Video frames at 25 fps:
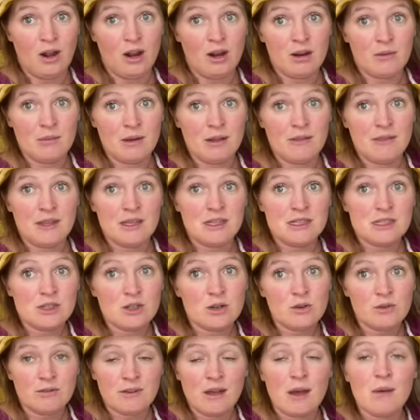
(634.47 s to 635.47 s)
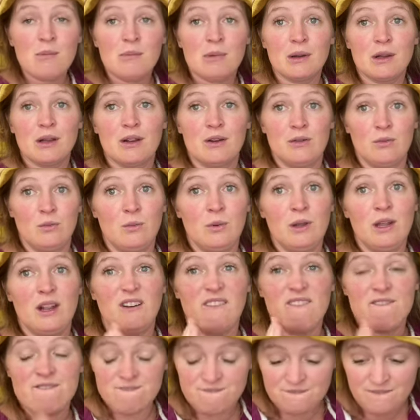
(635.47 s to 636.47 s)
our month is November and we
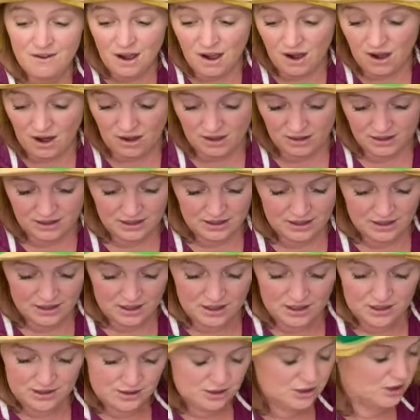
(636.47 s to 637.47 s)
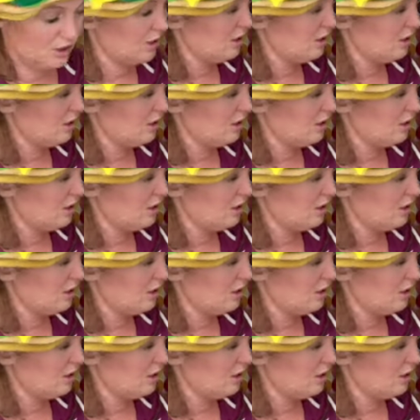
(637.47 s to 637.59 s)
are fall. So you're